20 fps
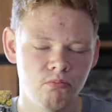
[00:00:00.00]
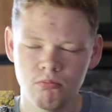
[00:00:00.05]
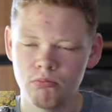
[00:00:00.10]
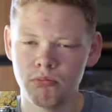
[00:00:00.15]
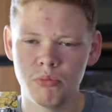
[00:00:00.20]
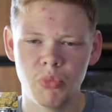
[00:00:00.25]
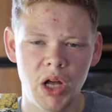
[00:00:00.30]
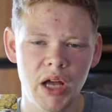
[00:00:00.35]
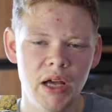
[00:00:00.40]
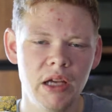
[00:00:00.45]

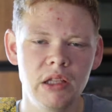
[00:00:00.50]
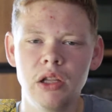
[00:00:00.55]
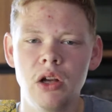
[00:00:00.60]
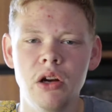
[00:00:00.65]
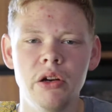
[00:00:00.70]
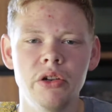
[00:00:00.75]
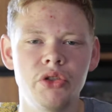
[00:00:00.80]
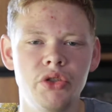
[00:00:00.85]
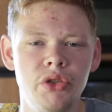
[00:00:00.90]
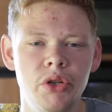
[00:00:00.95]
by and
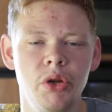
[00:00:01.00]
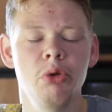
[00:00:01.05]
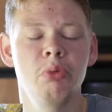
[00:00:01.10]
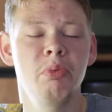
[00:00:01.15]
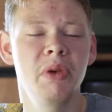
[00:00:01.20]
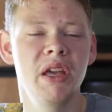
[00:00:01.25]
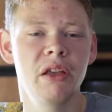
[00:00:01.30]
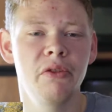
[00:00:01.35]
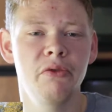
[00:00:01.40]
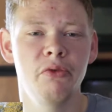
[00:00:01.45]
large too
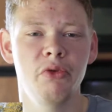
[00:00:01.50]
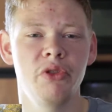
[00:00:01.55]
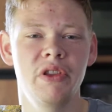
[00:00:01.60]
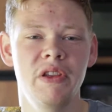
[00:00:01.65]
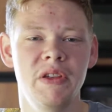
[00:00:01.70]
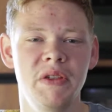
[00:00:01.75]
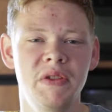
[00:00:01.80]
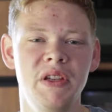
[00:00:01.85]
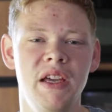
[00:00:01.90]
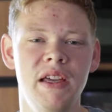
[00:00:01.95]
big for
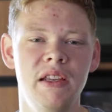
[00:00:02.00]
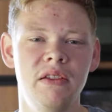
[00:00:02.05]
this tent.